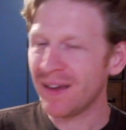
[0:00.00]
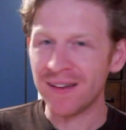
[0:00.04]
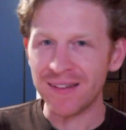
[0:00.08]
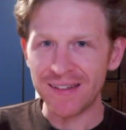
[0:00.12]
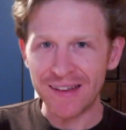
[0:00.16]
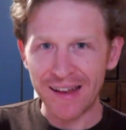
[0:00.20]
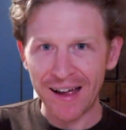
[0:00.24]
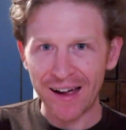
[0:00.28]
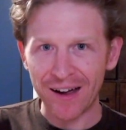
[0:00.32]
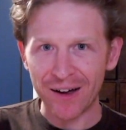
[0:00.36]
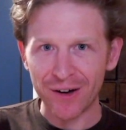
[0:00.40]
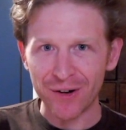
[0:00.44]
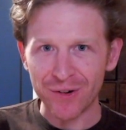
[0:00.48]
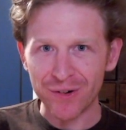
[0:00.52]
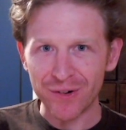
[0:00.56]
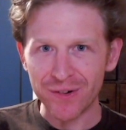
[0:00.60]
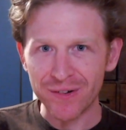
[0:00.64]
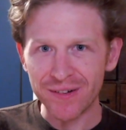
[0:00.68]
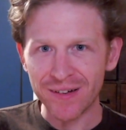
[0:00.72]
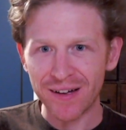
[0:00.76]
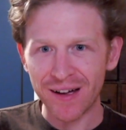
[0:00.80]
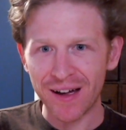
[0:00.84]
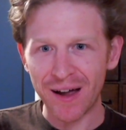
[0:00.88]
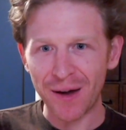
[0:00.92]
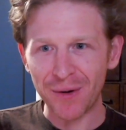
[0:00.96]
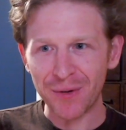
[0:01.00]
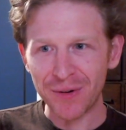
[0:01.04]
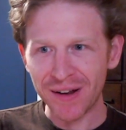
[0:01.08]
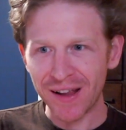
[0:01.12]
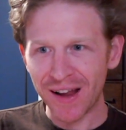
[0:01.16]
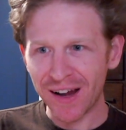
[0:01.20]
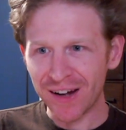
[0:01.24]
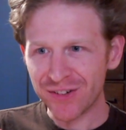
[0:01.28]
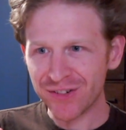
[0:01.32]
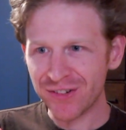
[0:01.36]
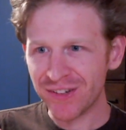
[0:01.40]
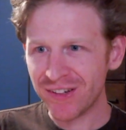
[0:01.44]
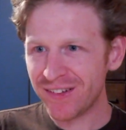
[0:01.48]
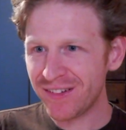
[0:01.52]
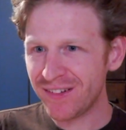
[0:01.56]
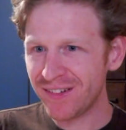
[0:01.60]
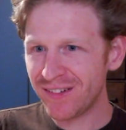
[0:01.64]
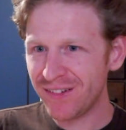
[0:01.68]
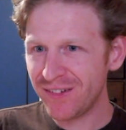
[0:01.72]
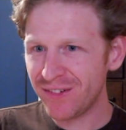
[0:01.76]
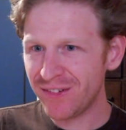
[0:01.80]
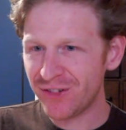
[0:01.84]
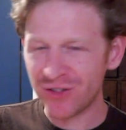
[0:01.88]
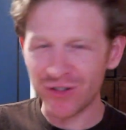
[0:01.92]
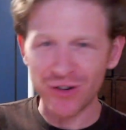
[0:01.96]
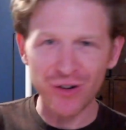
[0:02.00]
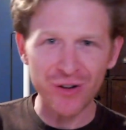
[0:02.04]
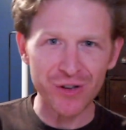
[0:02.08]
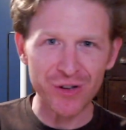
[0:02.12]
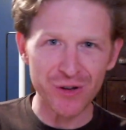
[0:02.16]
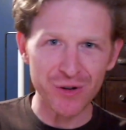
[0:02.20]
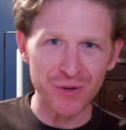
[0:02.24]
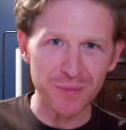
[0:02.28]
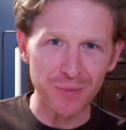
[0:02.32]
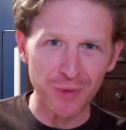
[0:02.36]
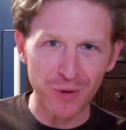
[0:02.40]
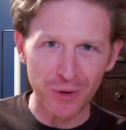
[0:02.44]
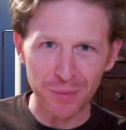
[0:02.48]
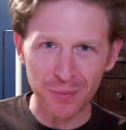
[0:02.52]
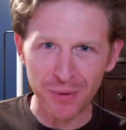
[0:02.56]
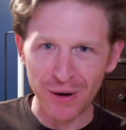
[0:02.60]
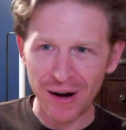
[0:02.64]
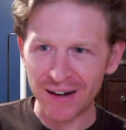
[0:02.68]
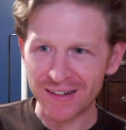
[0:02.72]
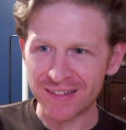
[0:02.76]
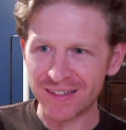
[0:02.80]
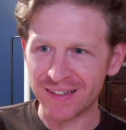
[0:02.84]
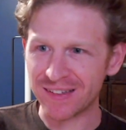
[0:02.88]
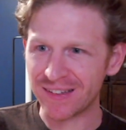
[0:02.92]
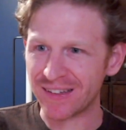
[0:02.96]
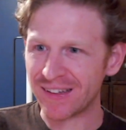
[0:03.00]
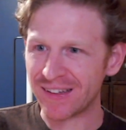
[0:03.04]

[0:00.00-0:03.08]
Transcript: Now, I wanna actually show you more practically